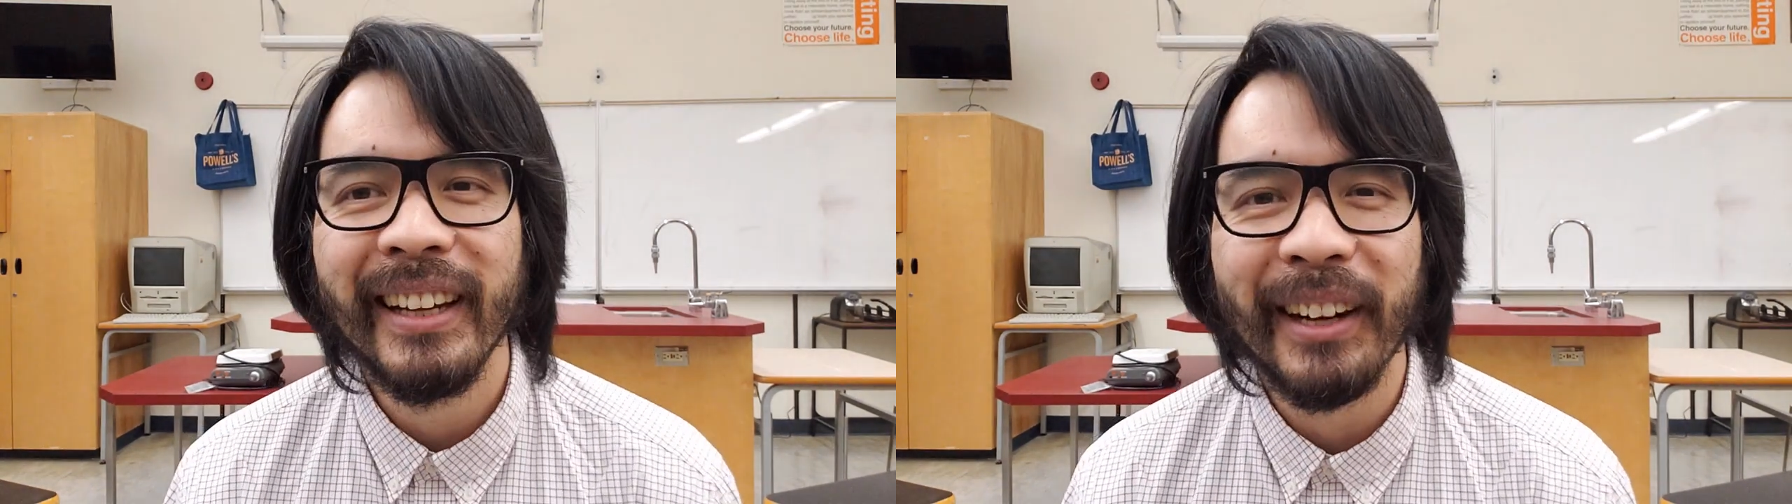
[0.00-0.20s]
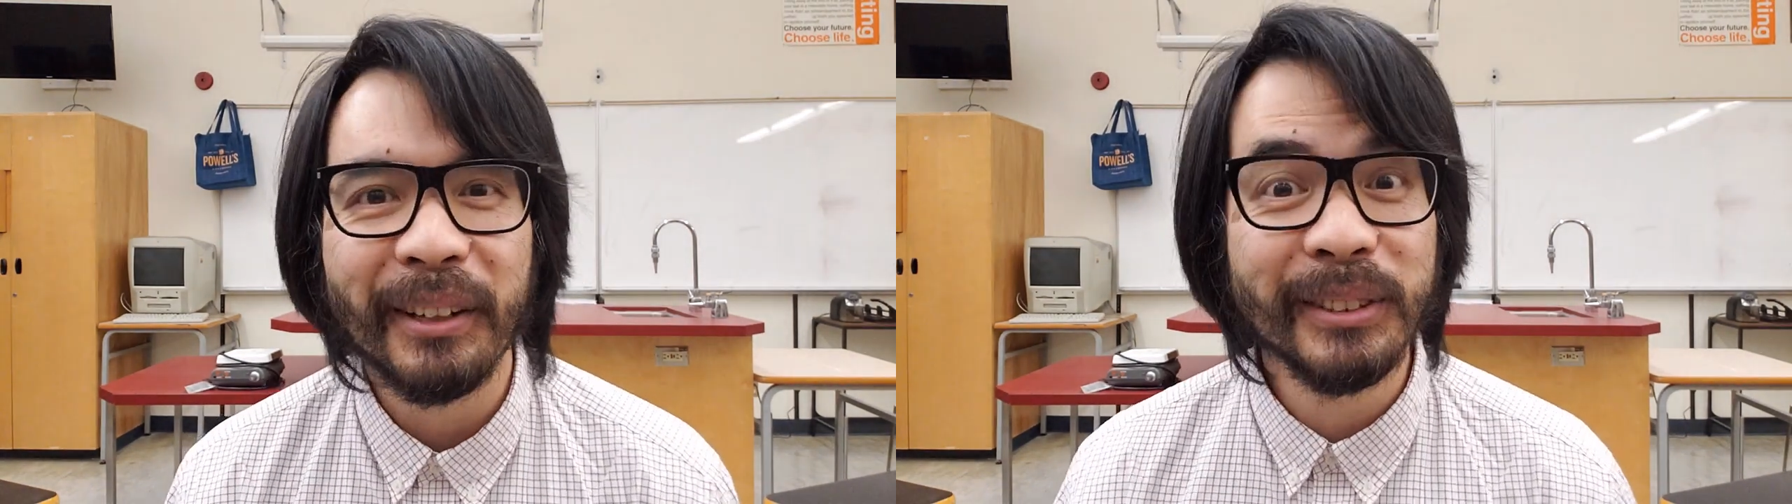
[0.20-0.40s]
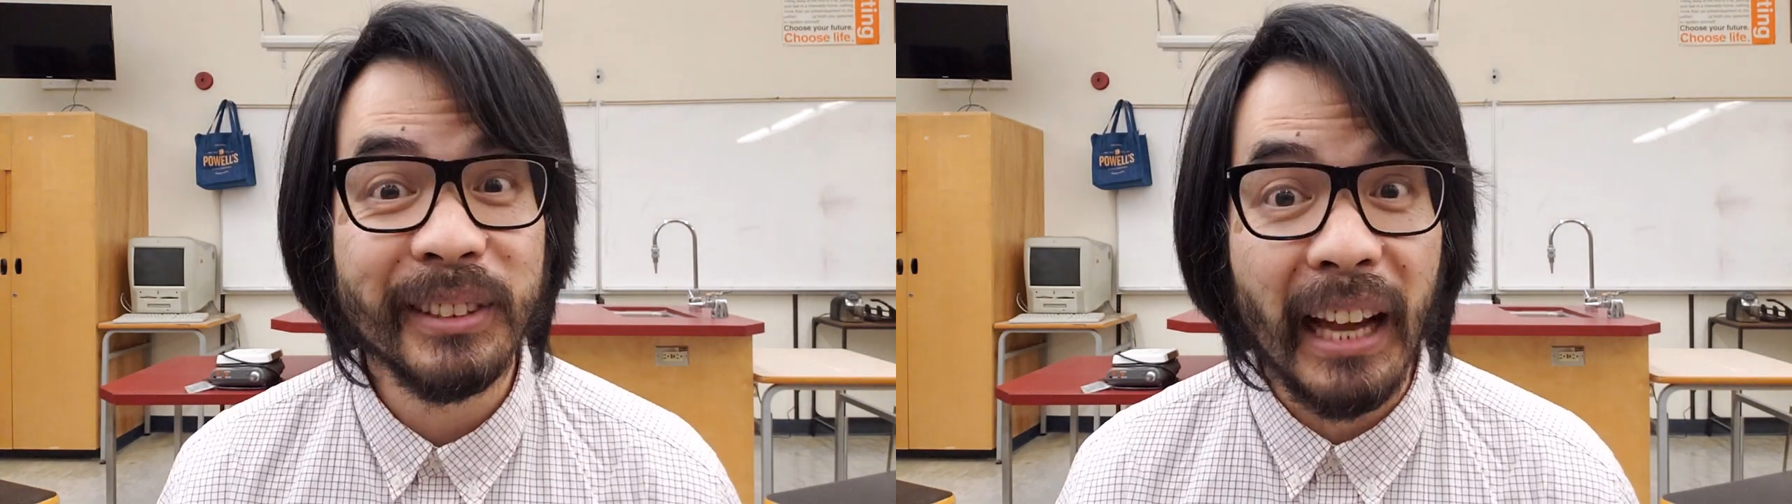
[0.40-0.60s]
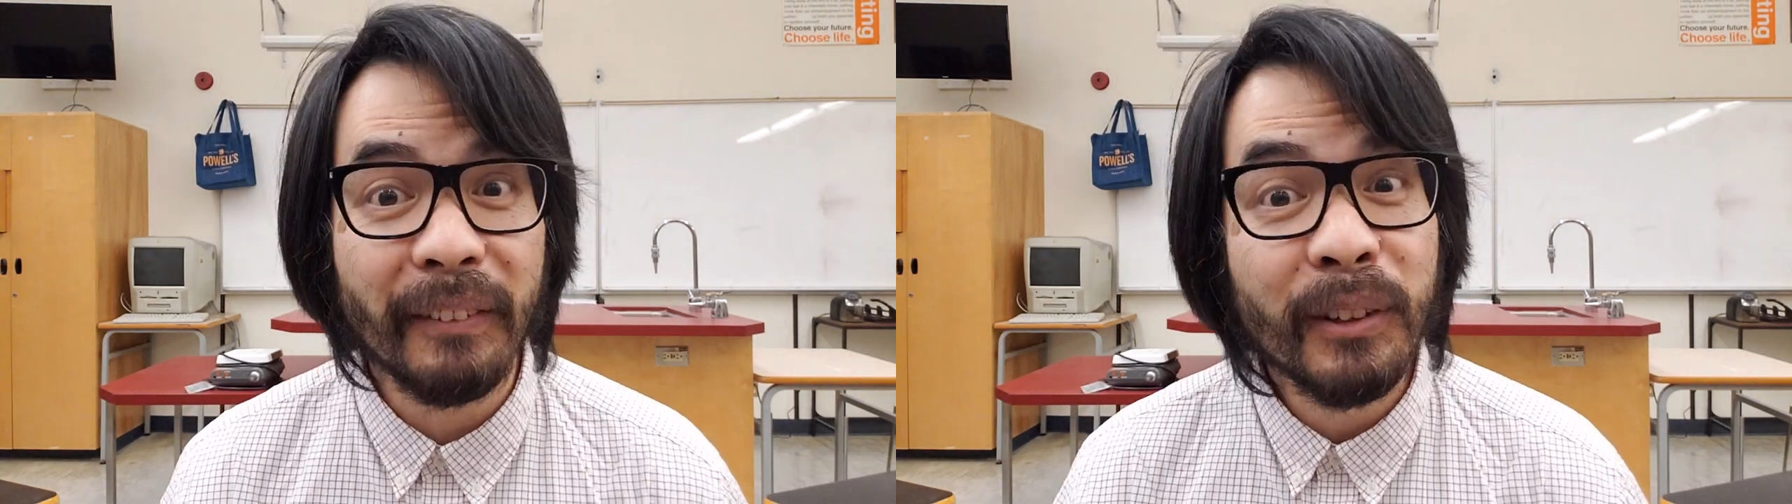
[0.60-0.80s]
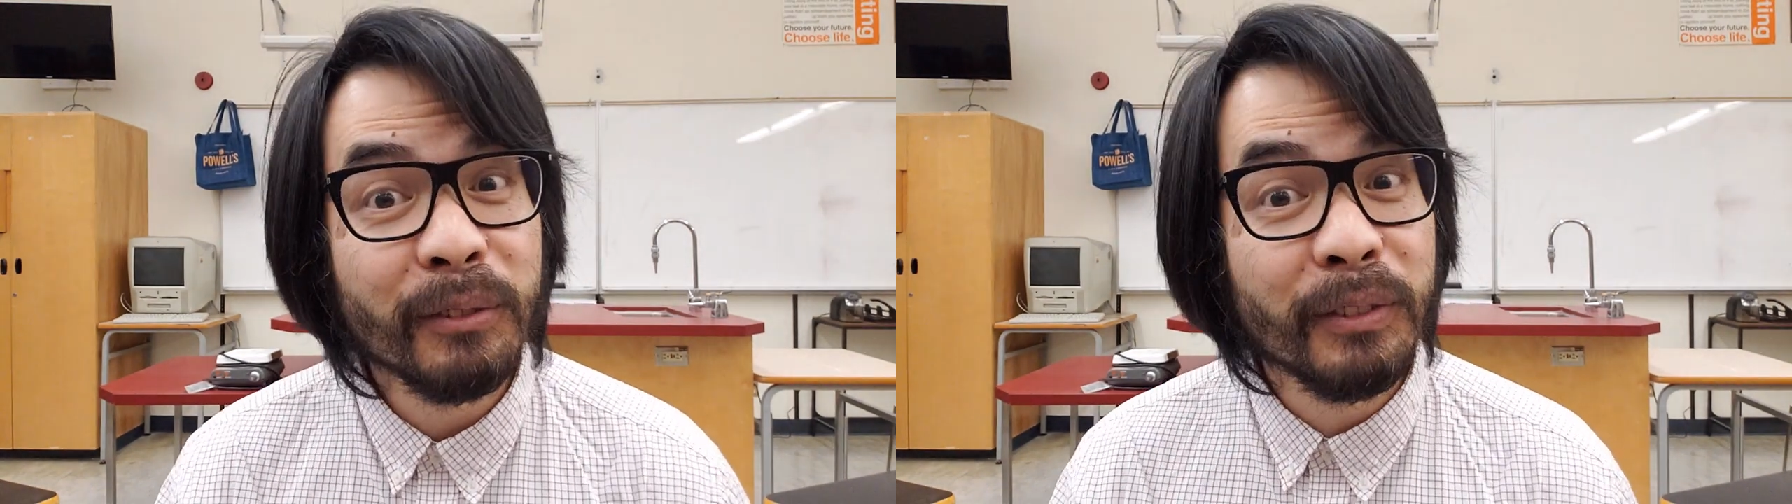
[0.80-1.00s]
in our
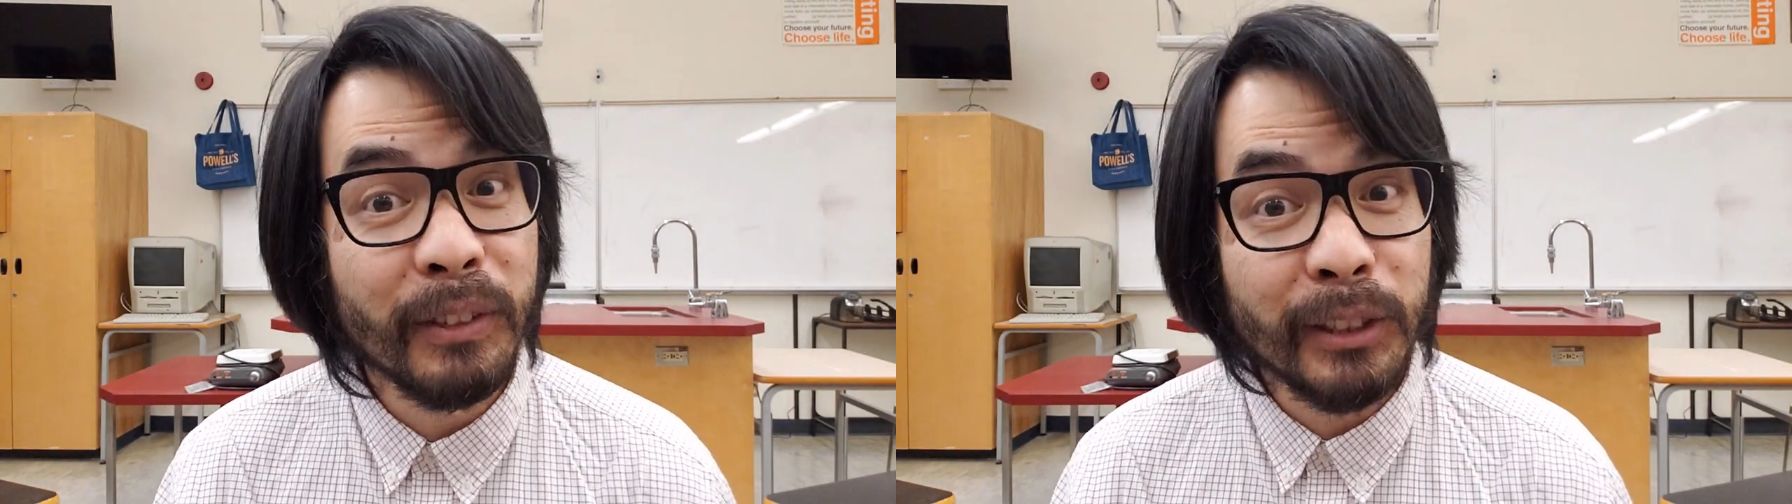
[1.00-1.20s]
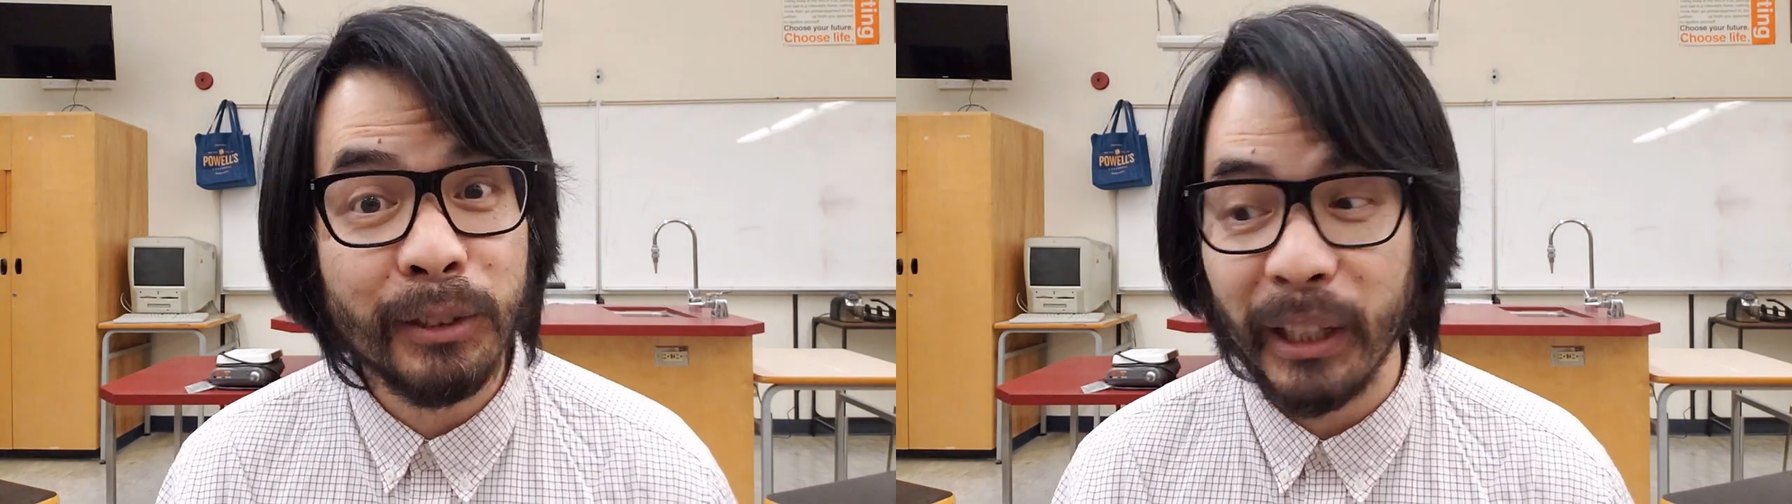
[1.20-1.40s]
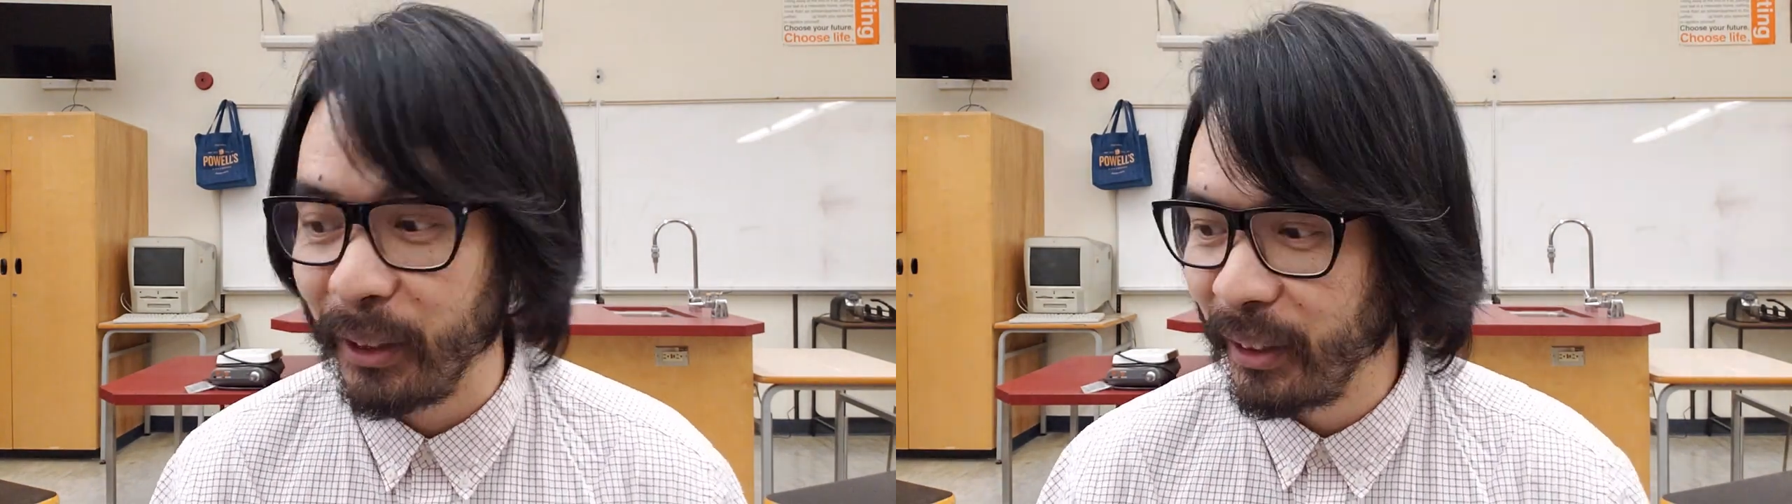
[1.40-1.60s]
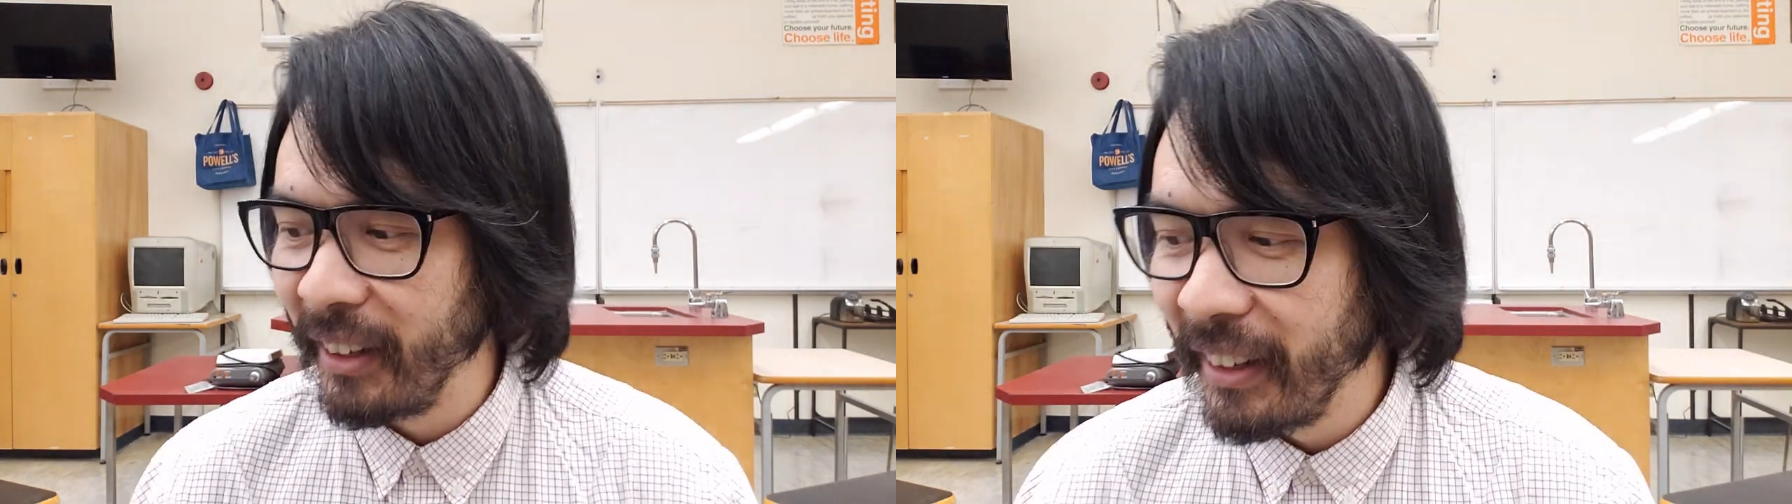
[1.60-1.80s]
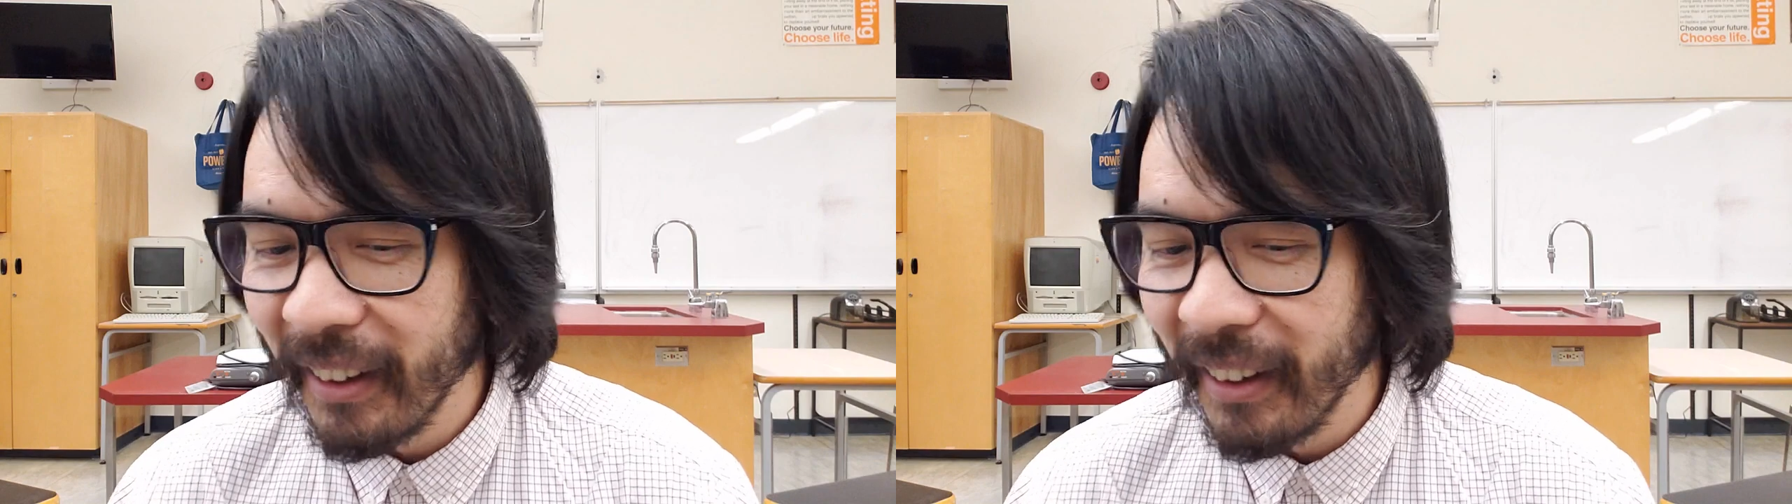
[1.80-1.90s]
staff refrigerator: